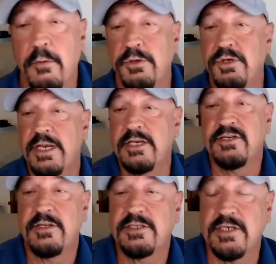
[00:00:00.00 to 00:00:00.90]
When you get
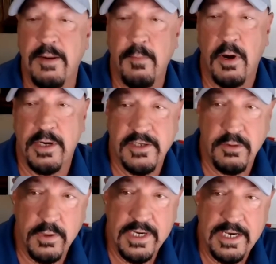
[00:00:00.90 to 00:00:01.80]
into this kind of market
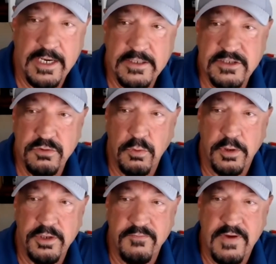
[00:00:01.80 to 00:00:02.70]
that we're getting into,
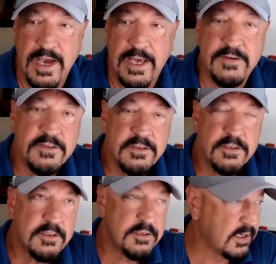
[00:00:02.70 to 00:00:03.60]
where you've got
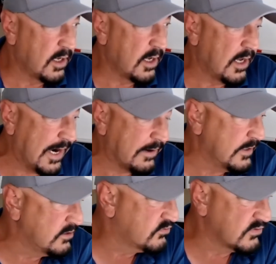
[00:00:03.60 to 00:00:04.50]
uh,
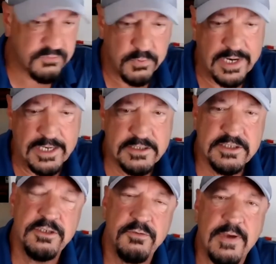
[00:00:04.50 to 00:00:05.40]
higher interest
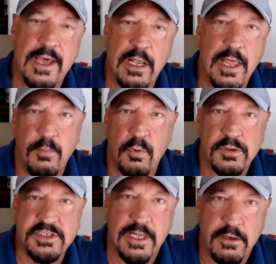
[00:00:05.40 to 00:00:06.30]
rates, you've got a lot more
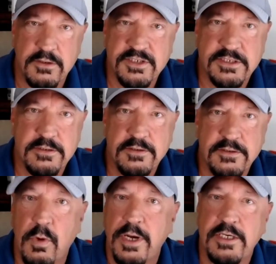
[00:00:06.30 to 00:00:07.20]
sellers
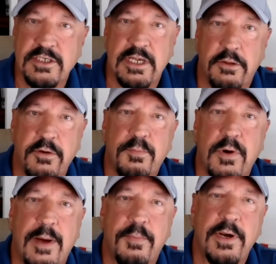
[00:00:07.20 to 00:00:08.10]
wanting to sell their
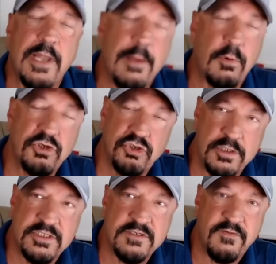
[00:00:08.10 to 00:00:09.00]
property, a lot more
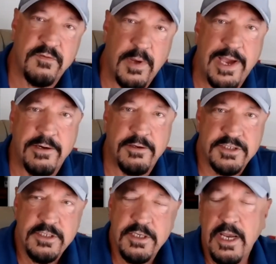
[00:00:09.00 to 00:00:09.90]
choices for
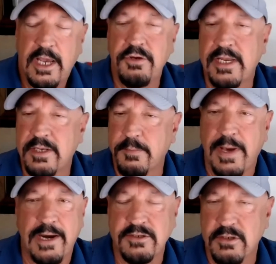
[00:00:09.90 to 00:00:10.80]
buyers. And you got the
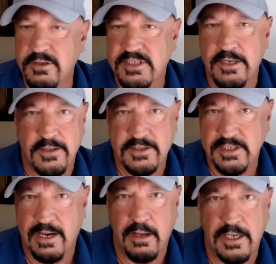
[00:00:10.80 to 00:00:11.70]
buyers all sitting on the
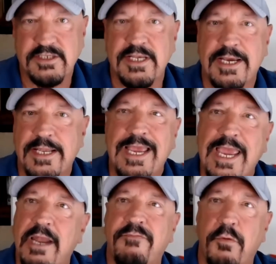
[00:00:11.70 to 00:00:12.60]
sidelines thinking they
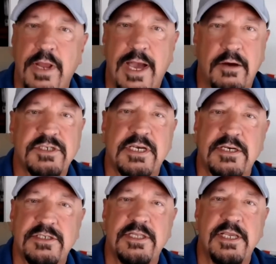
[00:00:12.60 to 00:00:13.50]
can't afford a house
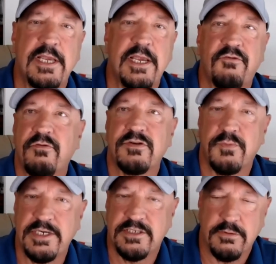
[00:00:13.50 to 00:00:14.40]
because the interest
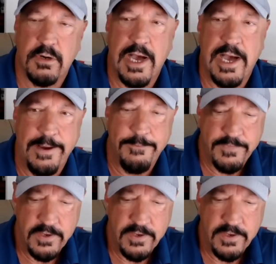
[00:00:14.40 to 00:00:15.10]
rates are high.